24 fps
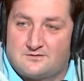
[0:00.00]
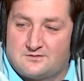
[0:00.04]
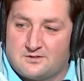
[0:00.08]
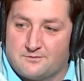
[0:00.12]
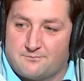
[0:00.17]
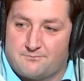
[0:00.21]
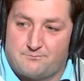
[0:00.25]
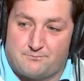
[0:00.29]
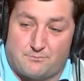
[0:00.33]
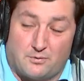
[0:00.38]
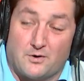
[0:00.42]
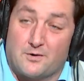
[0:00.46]

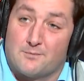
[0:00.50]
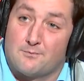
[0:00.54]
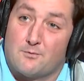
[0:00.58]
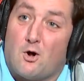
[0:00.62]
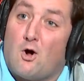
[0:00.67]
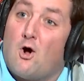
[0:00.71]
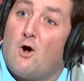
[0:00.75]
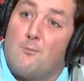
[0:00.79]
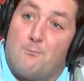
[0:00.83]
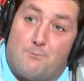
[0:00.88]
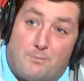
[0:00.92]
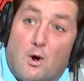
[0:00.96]
put them
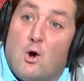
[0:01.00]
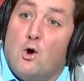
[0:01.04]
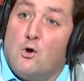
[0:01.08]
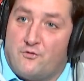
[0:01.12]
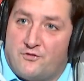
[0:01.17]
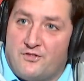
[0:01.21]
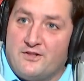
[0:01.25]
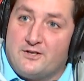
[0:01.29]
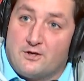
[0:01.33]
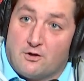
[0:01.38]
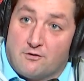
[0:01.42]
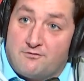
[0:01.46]

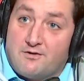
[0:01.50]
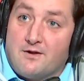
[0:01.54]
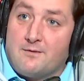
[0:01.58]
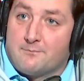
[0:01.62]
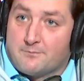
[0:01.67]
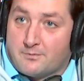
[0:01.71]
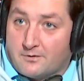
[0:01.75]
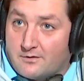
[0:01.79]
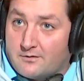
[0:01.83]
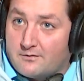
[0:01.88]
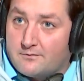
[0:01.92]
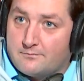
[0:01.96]
both in
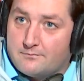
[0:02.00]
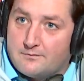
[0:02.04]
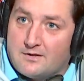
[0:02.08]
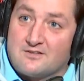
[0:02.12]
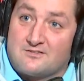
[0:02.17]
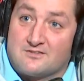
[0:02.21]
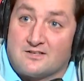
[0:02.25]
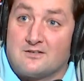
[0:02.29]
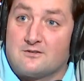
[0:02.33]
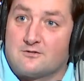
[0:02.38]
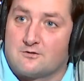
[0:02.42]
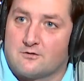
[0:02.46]
November.
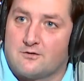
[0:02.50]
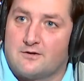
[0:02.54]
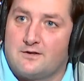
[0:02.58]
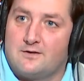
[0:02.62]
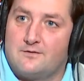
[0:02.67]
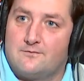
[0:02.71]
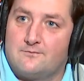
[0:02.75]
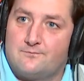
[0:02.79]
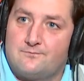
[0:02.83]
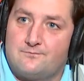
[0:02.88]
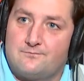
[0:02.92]
Essentially.